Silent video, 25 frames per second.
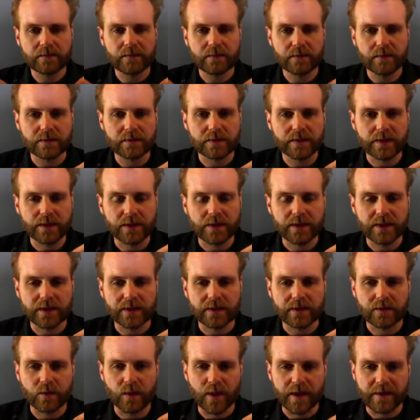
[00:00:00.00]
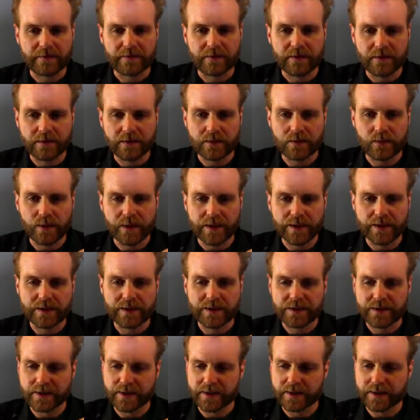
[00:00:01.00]
you get a wafer in
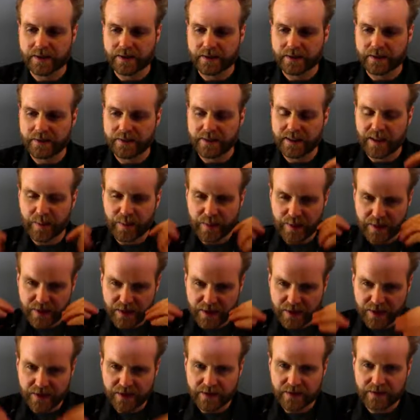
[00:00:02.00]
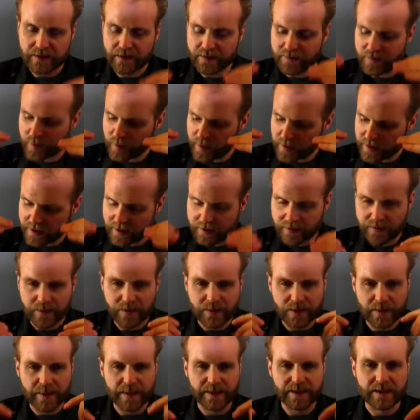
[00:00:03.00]
which the deposition of the
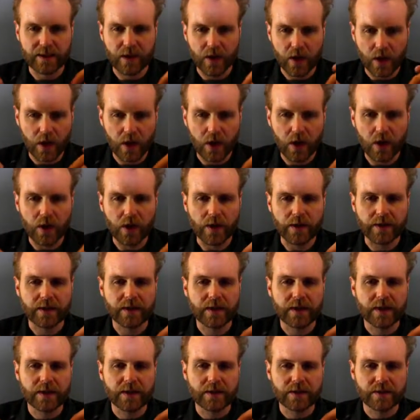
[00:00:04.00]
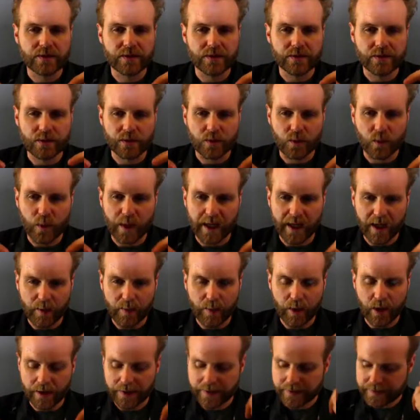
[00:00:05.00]
materials makes it hard to wire
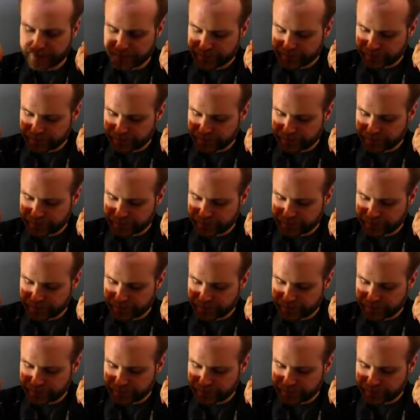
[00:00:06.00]
bond,